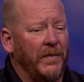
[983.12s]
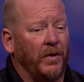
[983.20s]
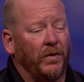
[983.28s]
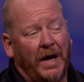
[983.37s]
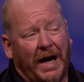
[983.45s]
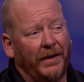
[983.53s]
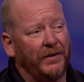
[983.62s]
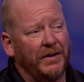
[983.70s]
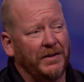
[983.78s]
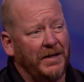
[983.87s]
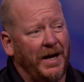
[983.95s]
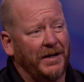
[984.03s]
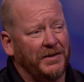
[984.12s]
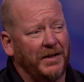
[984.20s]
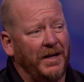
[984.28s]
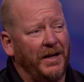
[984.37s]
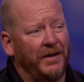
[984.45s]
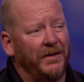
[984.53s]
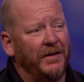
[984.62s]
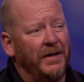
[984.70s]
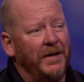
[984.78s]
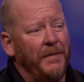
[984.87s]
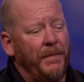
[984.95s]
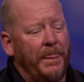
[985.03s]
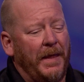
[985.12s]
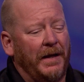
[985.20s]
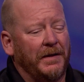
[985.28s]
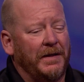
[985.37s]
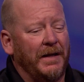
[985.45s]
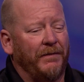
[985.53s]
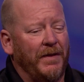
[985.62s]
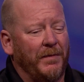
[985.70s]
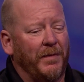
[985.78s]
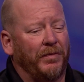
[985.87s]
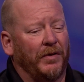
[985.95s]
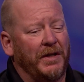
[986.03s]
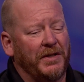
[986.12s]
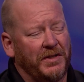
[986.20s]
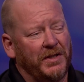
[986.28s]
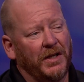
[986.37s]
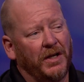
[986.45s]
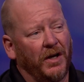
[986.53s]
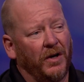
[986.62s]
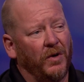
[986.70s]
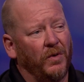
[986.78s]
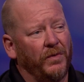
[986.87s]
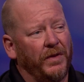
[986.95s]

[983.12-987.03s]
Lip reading: highly intoxicated, and give them a place to go